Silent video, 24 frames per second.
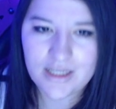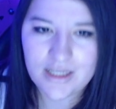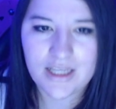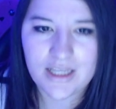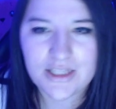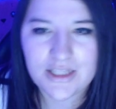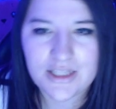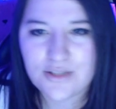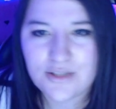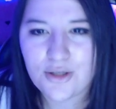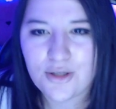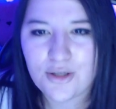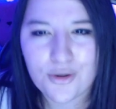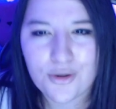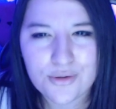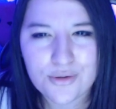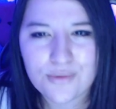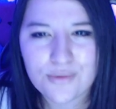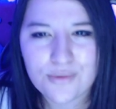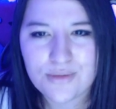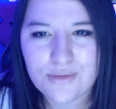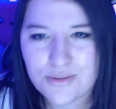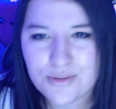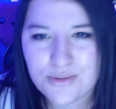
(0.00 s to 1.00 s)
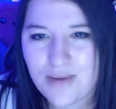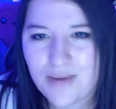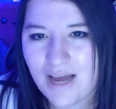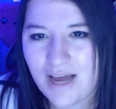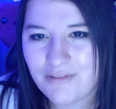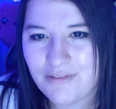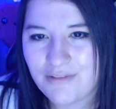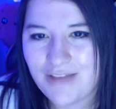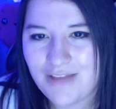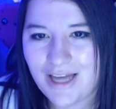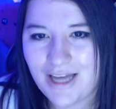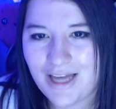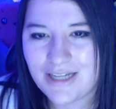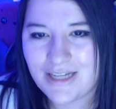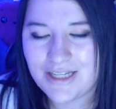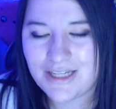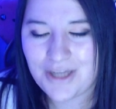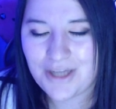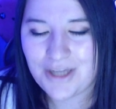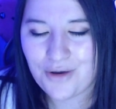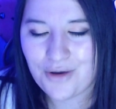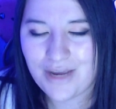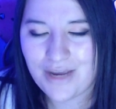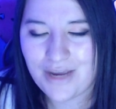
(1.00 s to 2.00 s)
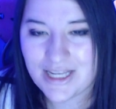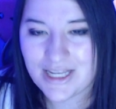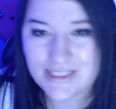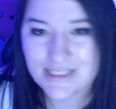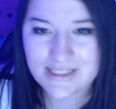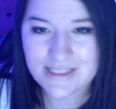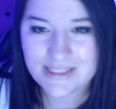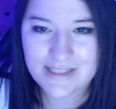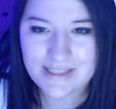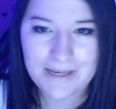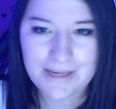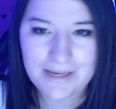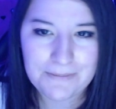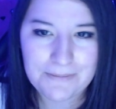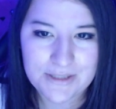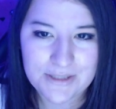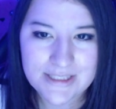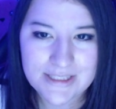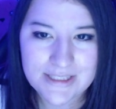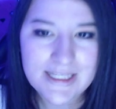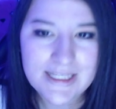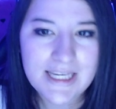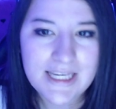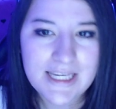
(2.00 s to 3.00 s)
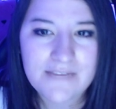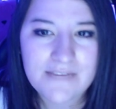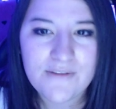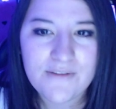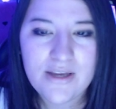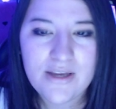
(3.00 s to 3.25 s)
Like, you know, you do have that, you know, ace up your sleeve,